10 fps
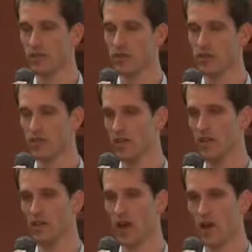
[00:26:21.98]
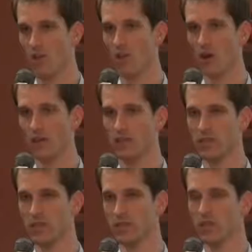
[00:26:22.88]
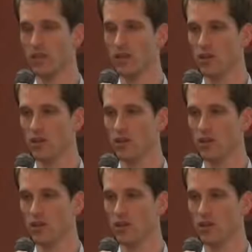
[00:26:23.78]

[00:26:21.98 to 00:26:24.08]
and understanding of how policies